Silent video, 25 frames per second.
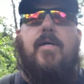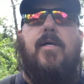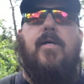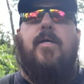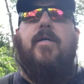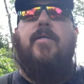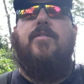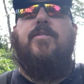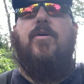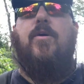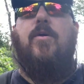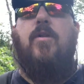
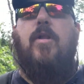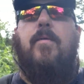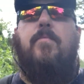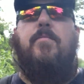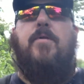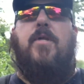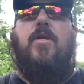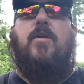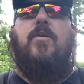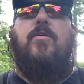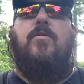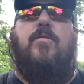that's all up
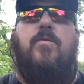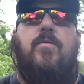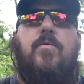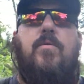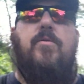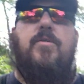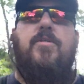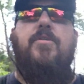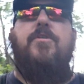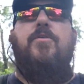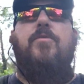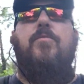to you,
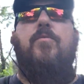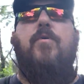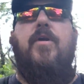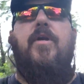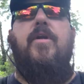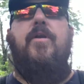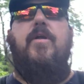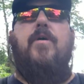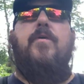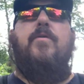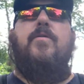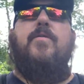what you
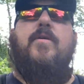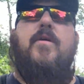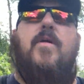want to do.